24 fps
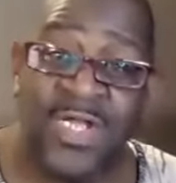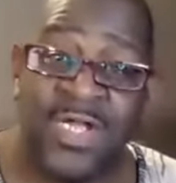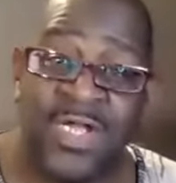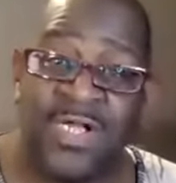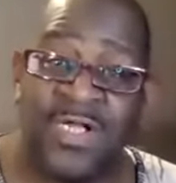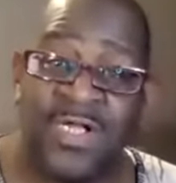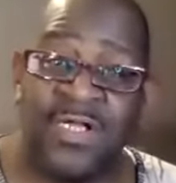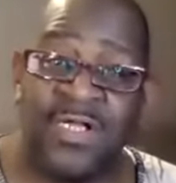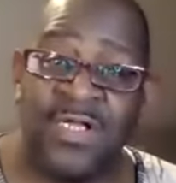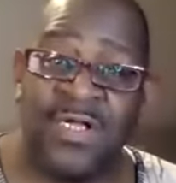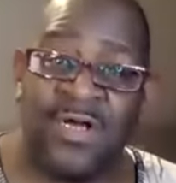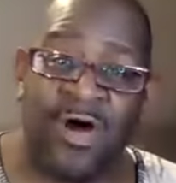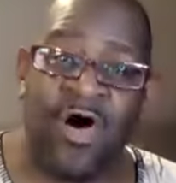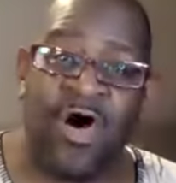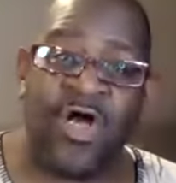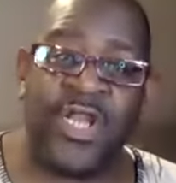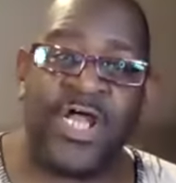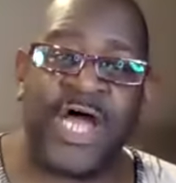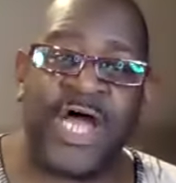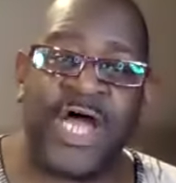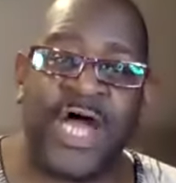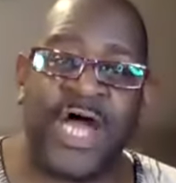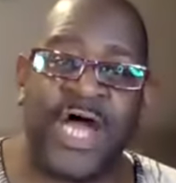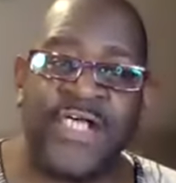God
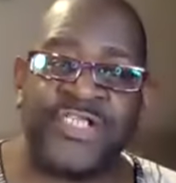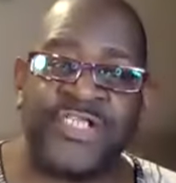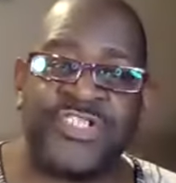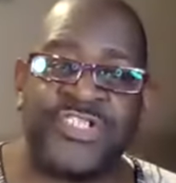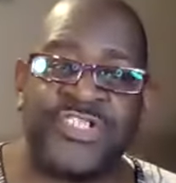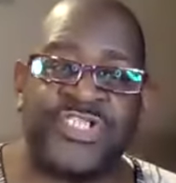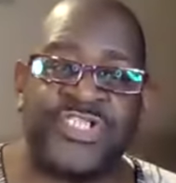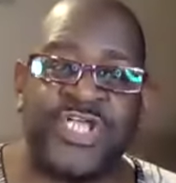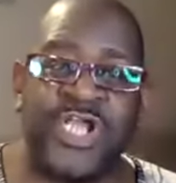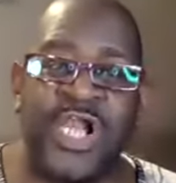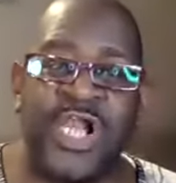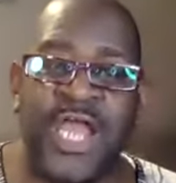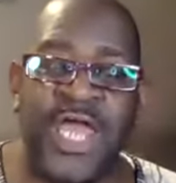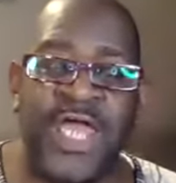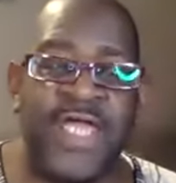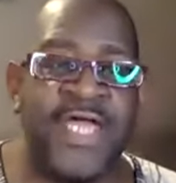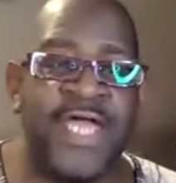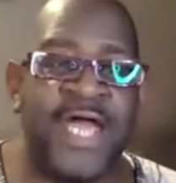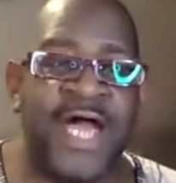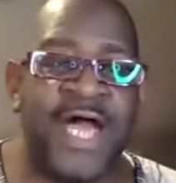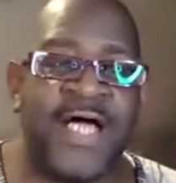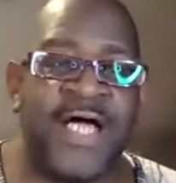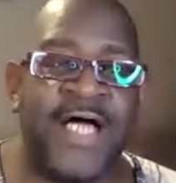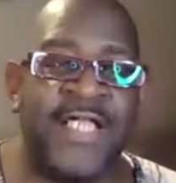has to lay a
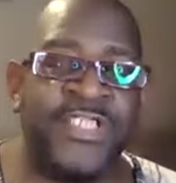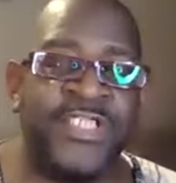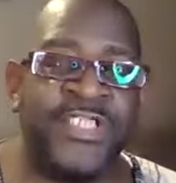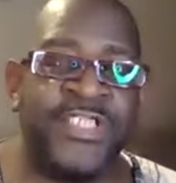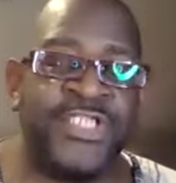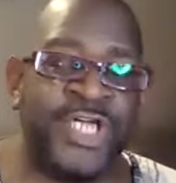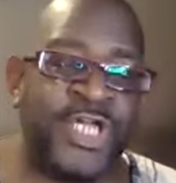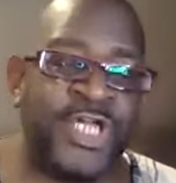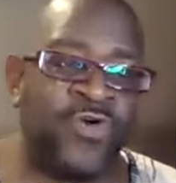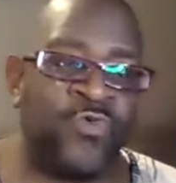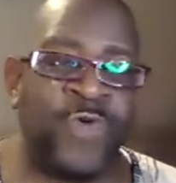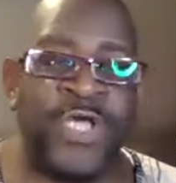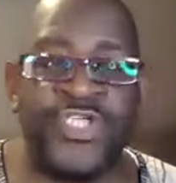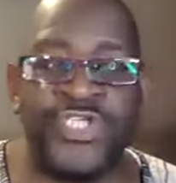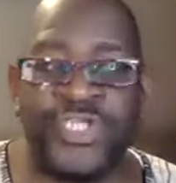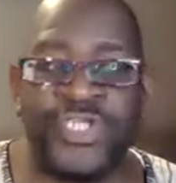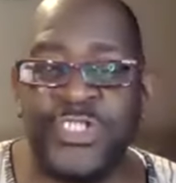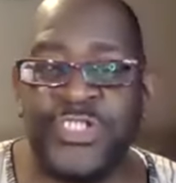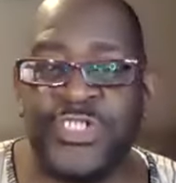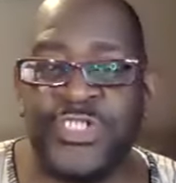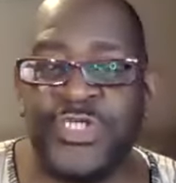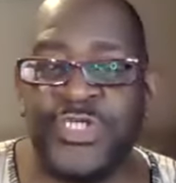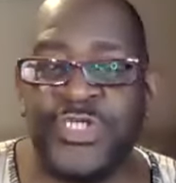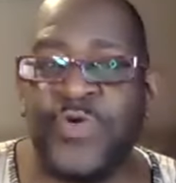generation to
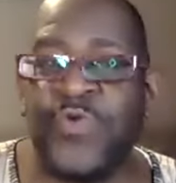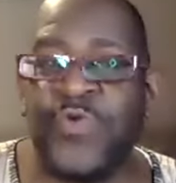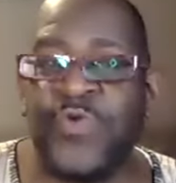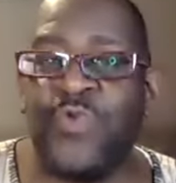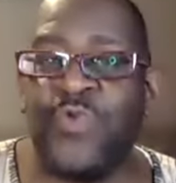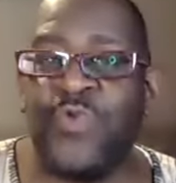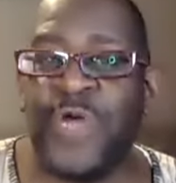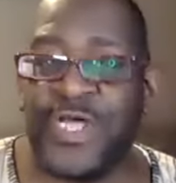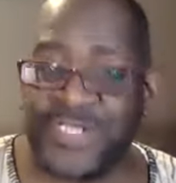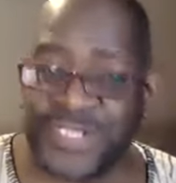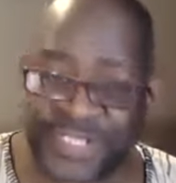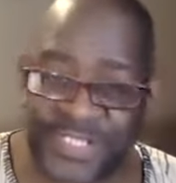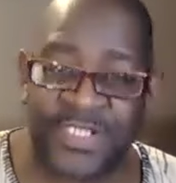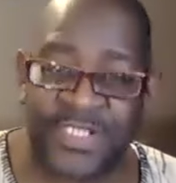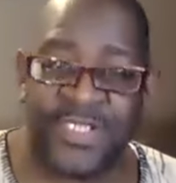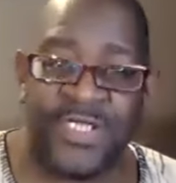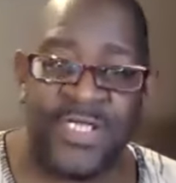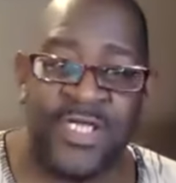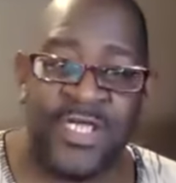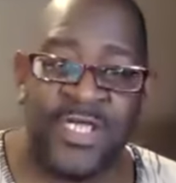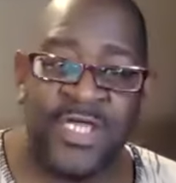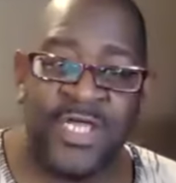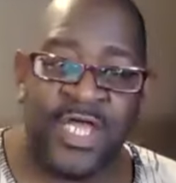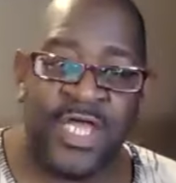rest
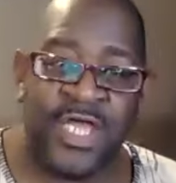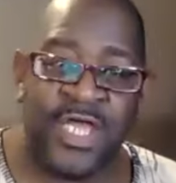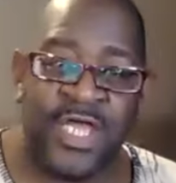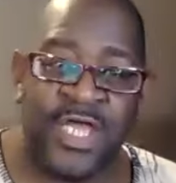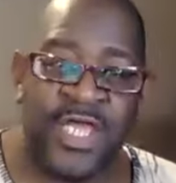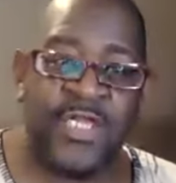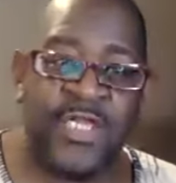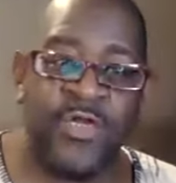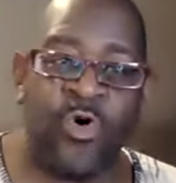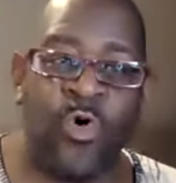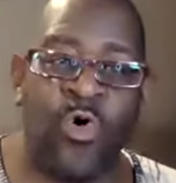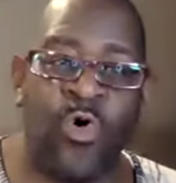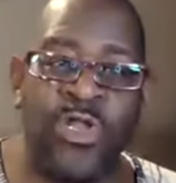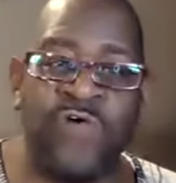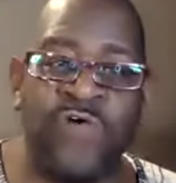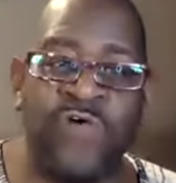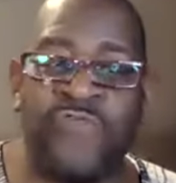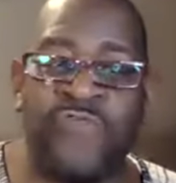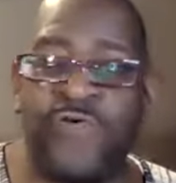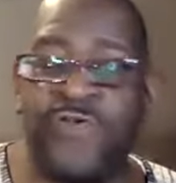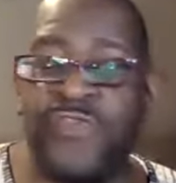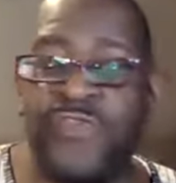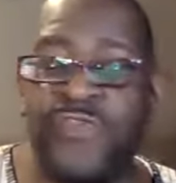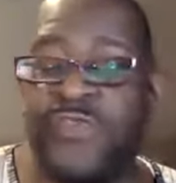in order for the
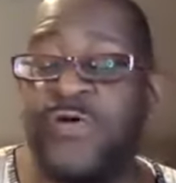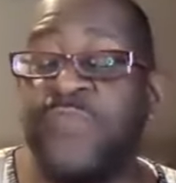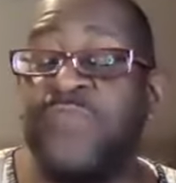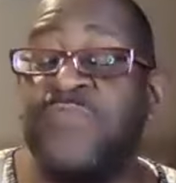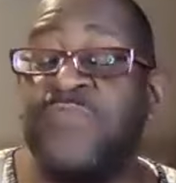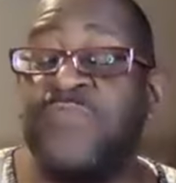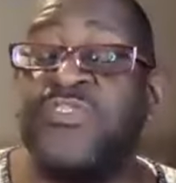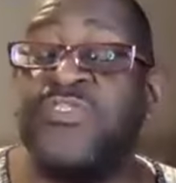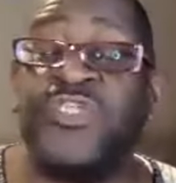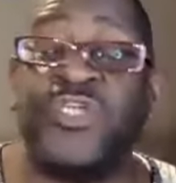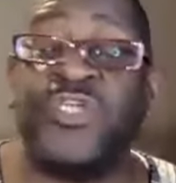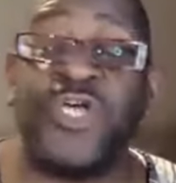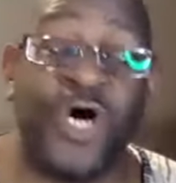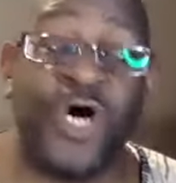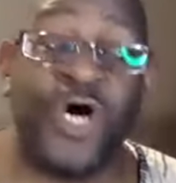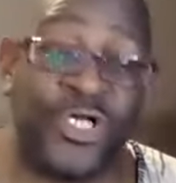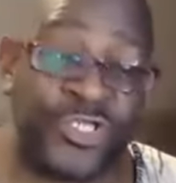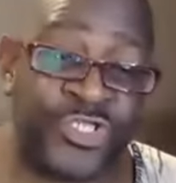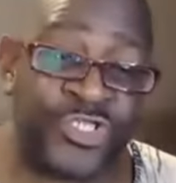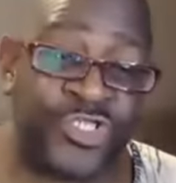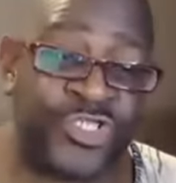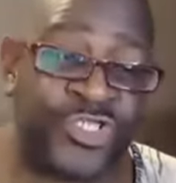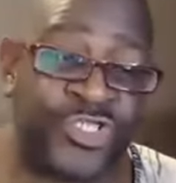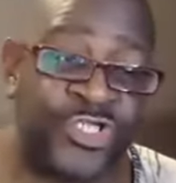church
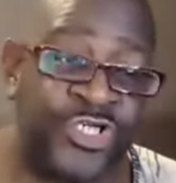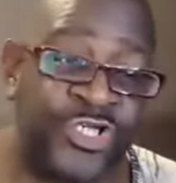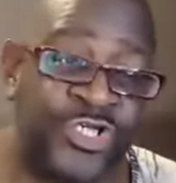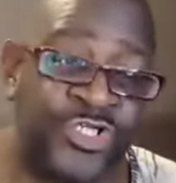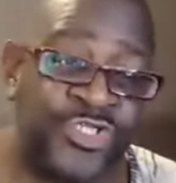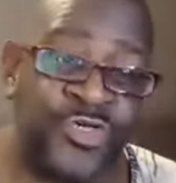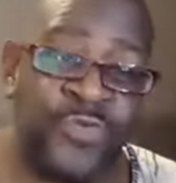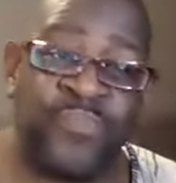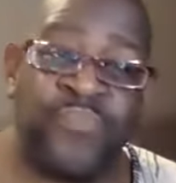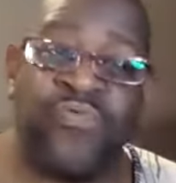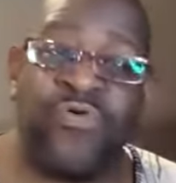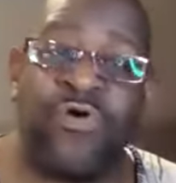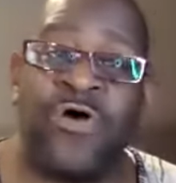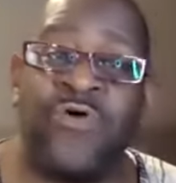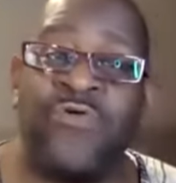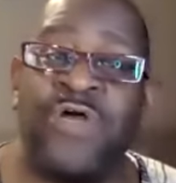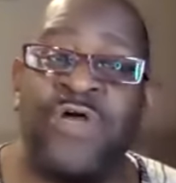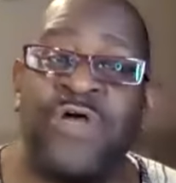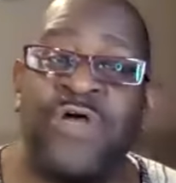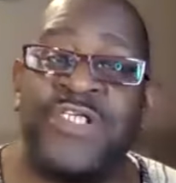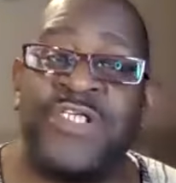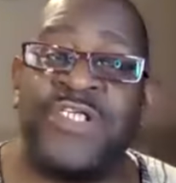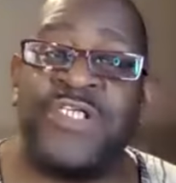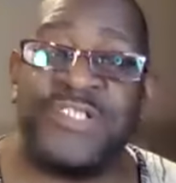to
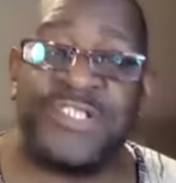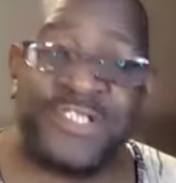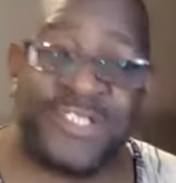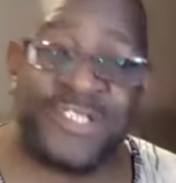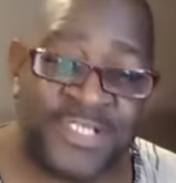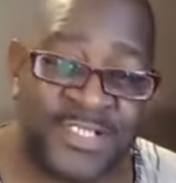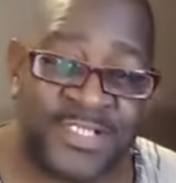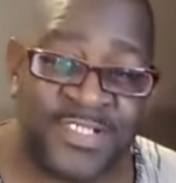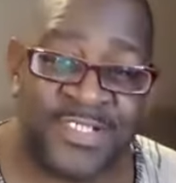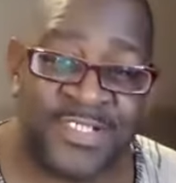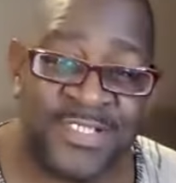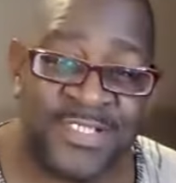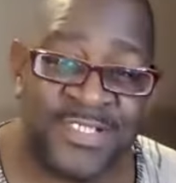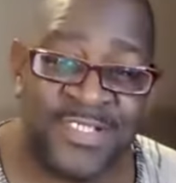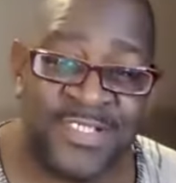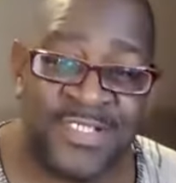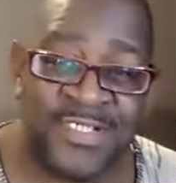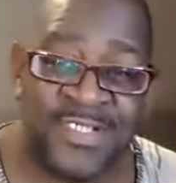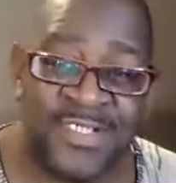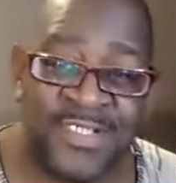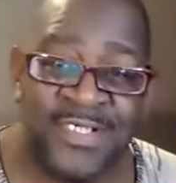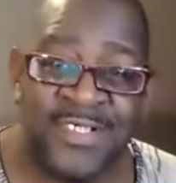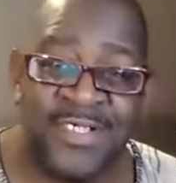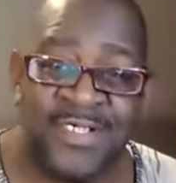progress.
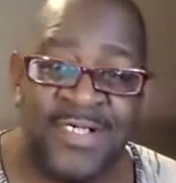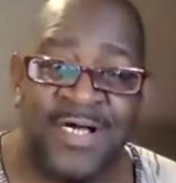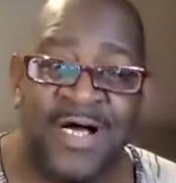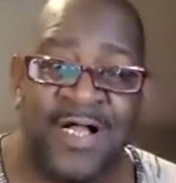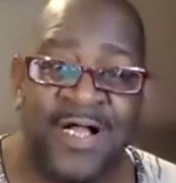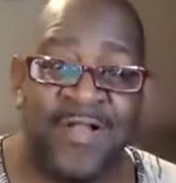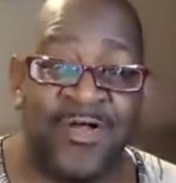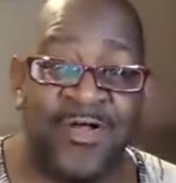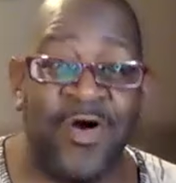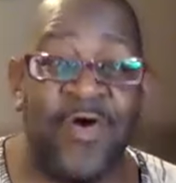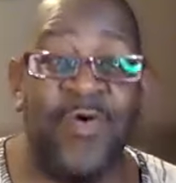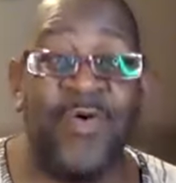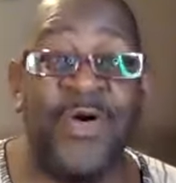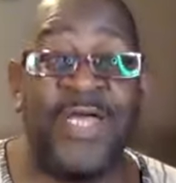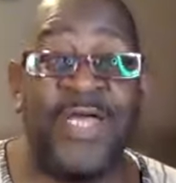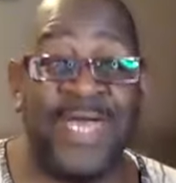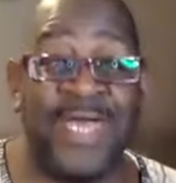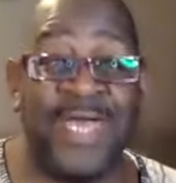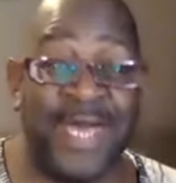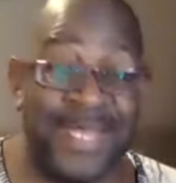I'll go again.